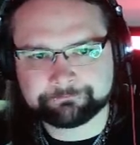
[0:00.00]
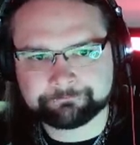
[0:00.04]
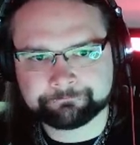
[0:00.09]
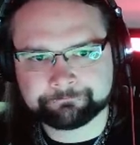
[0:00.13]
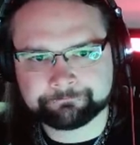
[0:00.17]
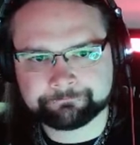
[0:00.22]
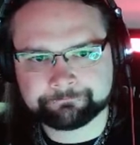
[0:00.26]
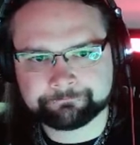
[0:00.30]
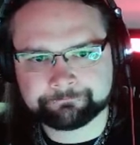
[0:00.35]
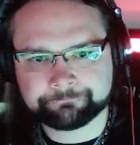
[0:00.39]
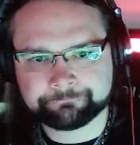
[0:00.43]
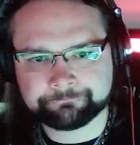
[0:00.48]

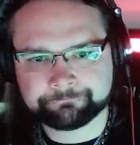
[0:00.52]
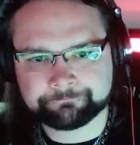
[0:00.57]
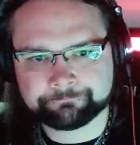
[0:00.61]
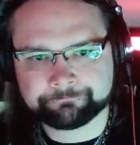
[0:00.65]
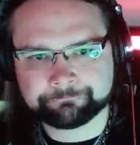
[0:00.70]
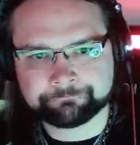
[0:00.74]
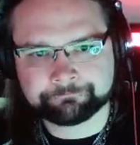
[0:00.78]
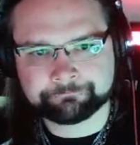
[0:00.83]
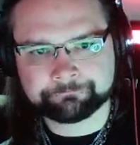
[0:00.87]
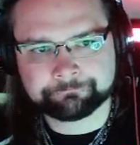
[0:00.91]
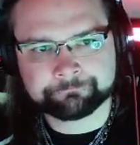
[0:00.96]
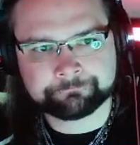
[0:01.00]

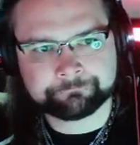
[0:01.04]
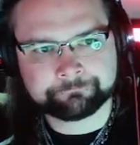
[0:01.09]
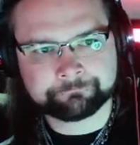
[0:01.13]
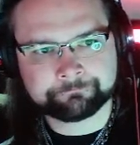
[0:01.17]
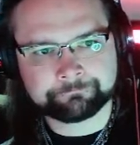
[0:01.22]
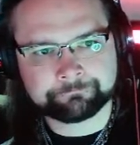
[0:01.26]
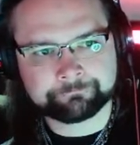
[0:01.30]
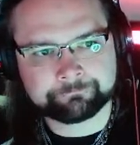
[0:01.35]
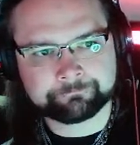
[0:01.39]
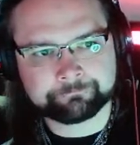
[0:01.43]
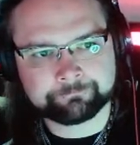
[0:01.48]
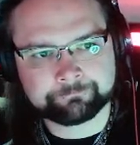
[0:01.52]

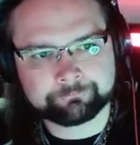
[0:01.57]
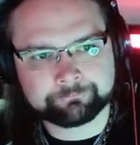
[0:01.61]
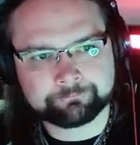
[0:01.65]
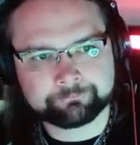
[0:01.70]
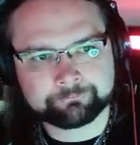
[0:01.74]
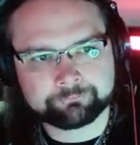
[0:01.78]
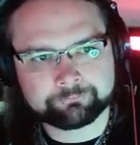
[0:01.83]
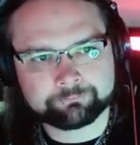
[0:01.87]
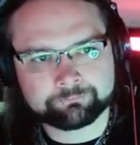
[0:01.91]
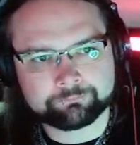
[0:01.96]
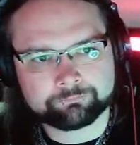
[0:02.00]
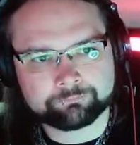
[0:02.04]

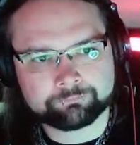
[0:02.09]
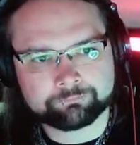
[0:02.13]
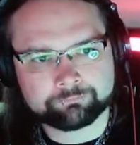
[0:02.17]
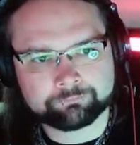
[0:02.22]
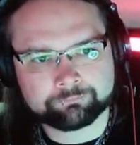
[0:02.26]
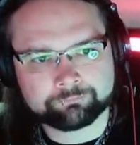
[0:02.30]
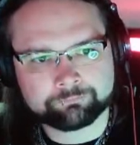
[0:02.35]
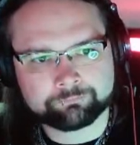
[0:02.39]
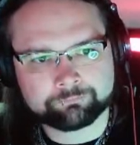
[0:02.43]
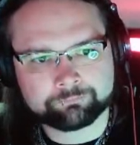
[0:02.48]
(no one is talking)